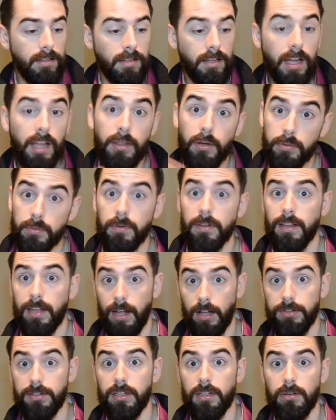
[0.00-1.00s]
And those were the
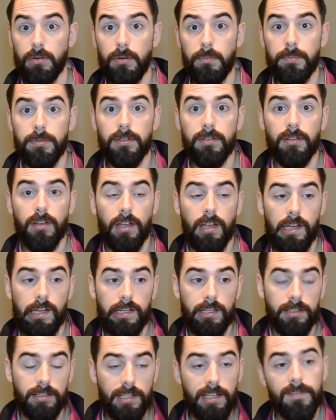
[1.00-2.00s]
Celtic groups.
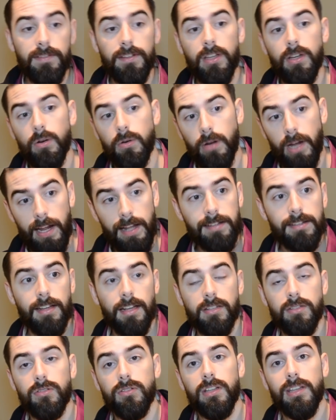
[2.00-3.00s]
And even though
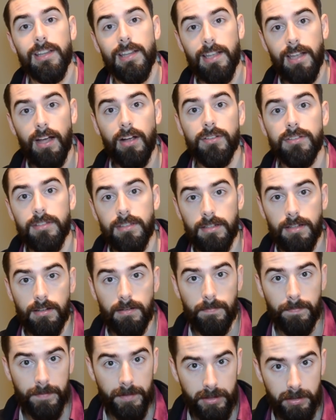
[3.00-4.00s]
ancestrally the Celts
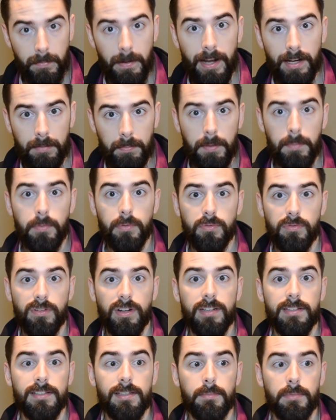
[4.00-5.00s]
and Germanic peoples were
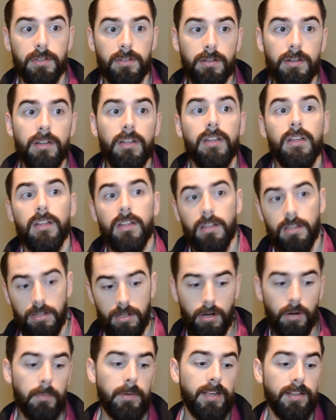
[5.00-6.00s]
very similar,
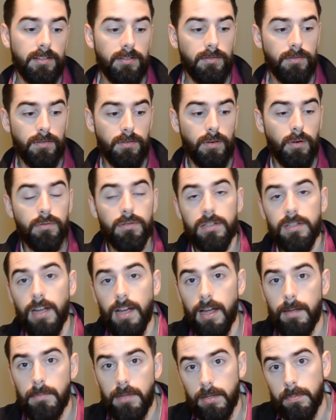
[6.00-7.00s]
because over
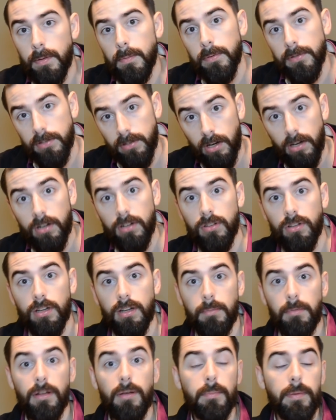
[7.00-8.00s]
time these people started to look
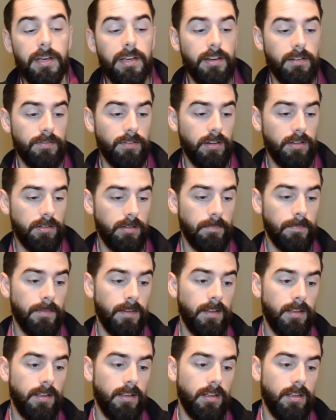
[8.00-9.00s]
a little bit different,
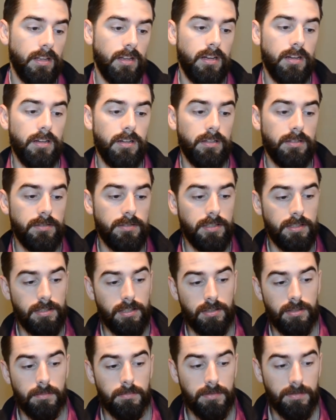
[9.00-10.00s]
just
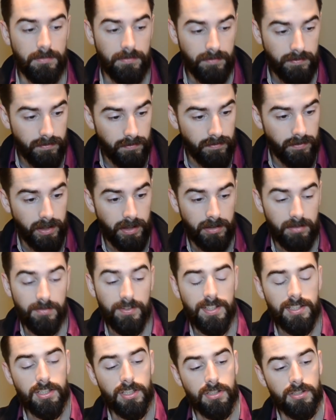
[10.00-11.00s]
in terms of various
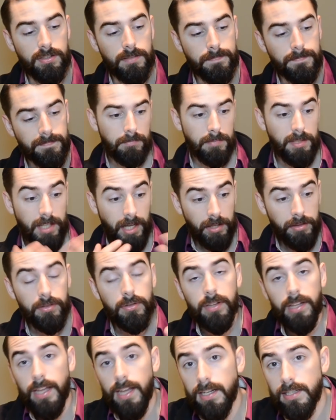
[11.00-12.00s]
features. But down
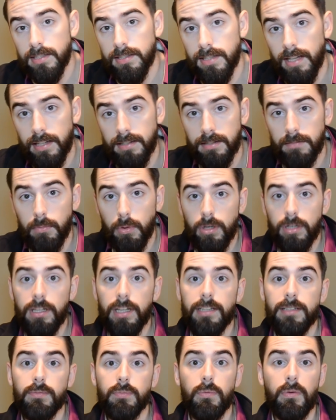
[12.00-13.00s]
through the ages, that's more or
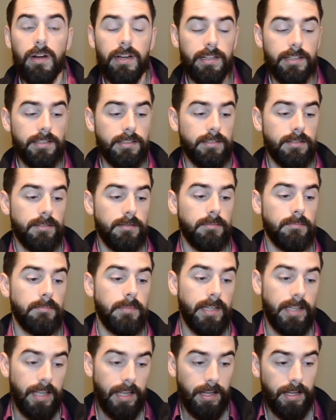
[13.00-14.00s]
less what
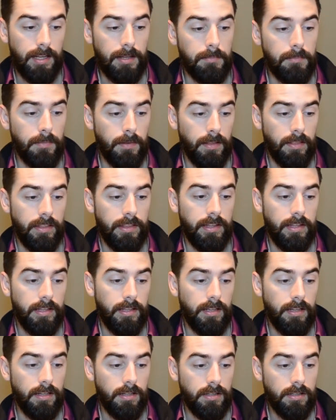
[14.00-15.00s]
became
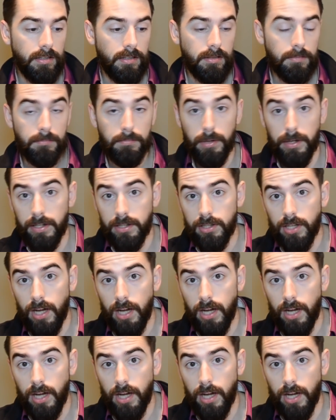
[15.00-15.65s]
the British